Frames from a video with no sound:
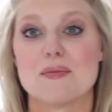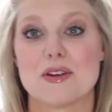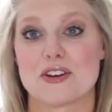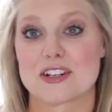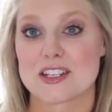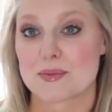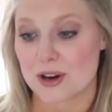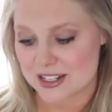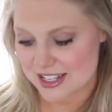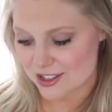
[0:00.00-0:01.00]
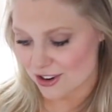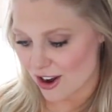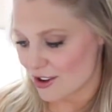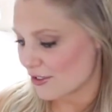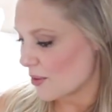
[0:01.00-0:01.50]
nursing bras. These are
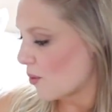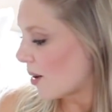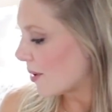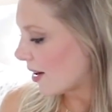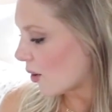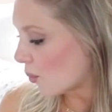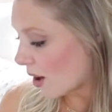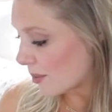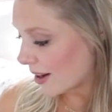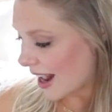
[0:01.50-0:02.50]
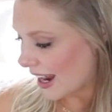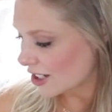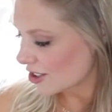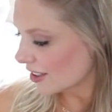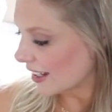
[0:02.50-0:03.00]
all from Walmart
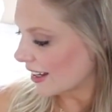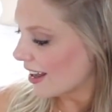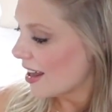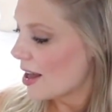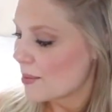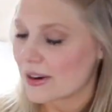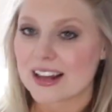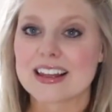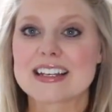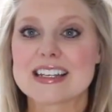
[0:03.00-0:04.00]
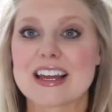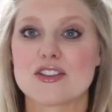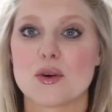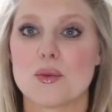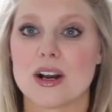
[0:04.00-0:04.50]
actually, but I like to get
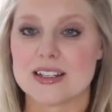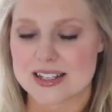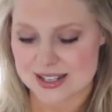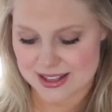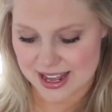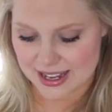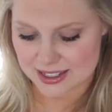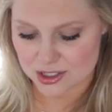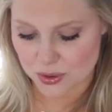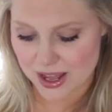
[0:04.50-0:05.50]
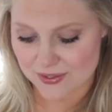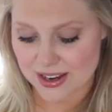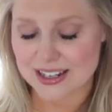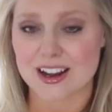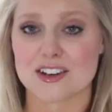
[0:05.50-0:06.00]
the ones that don't have
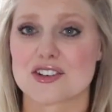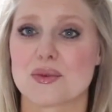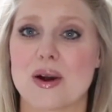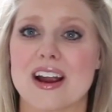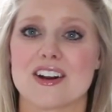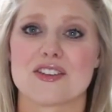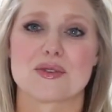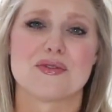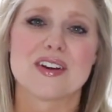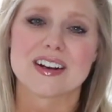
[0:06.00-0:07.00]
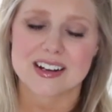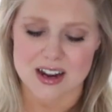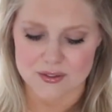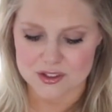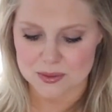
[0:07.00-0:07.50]
any underwire. They're very
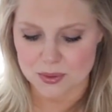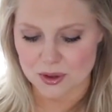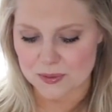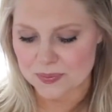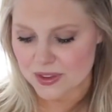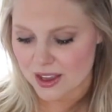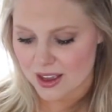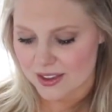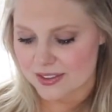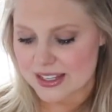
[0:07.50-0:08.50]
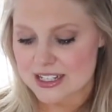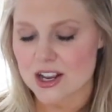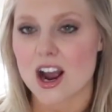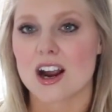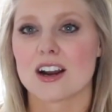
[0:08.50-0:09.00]
comfortable. These
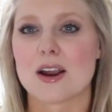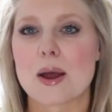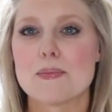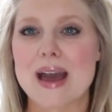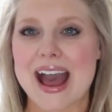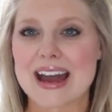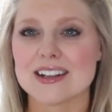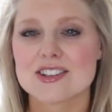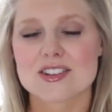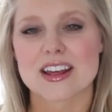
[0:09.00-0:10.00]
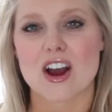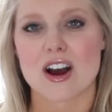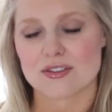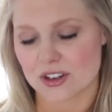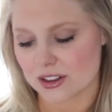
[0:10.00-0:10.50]
are padded, so they
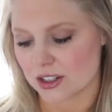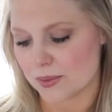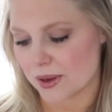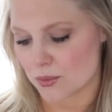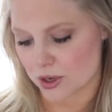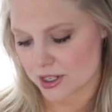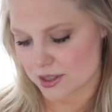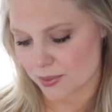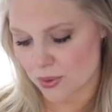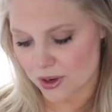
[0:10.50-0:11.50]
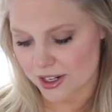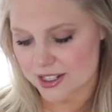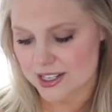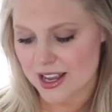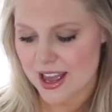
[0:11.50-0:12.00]
offer a little bit more
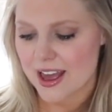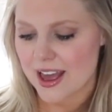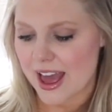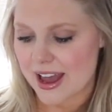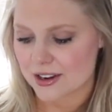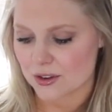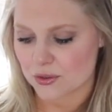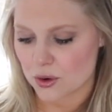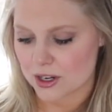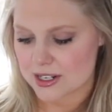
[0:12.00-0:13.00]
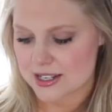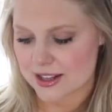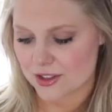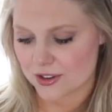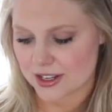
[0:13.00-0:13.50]
support. And of course,
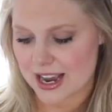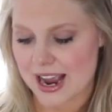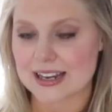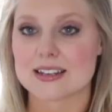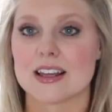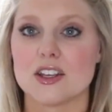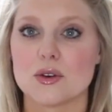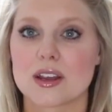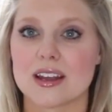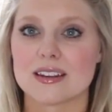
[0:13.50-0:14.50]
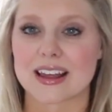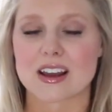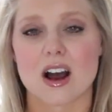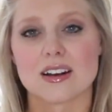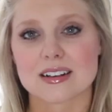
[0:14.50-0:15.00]
they're the kind that you can like
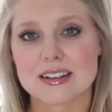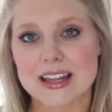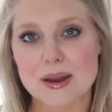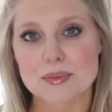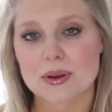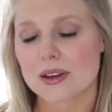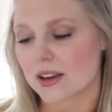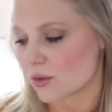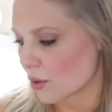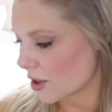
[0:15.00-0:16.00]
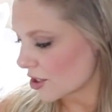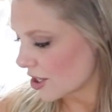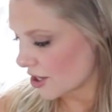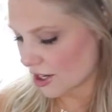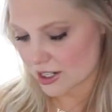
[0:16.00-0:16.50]
unclip in order to
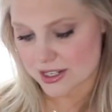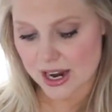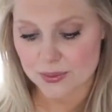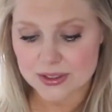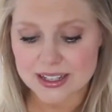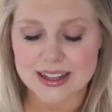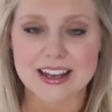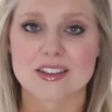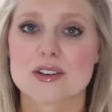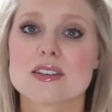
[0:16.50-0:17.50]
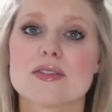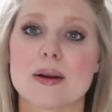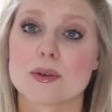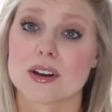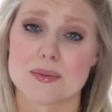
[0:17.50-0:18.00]
nurse. I really like those if
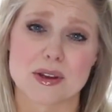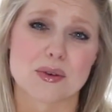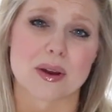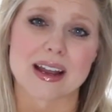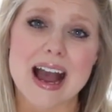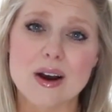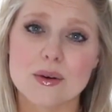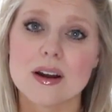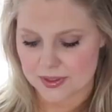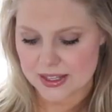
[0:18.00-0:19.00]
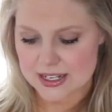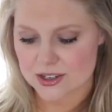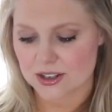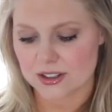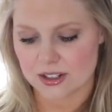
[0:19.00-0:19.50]
I'm gonna be going out. These
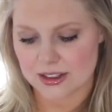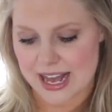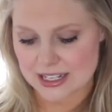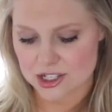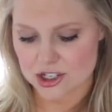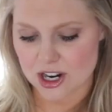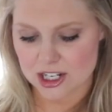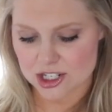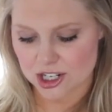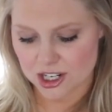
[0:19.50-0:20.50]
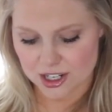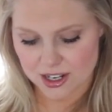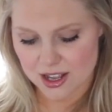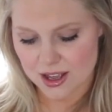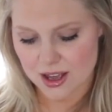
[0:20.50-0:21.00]
are a little less structured.
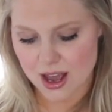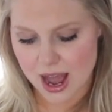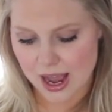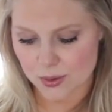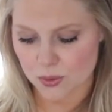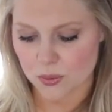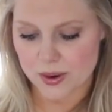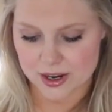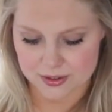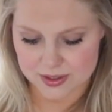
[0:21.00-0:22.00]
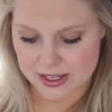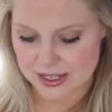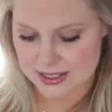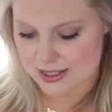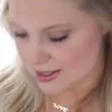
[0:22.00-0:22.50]
I will wear
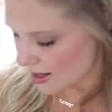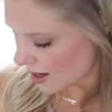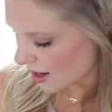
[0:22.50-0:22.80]
these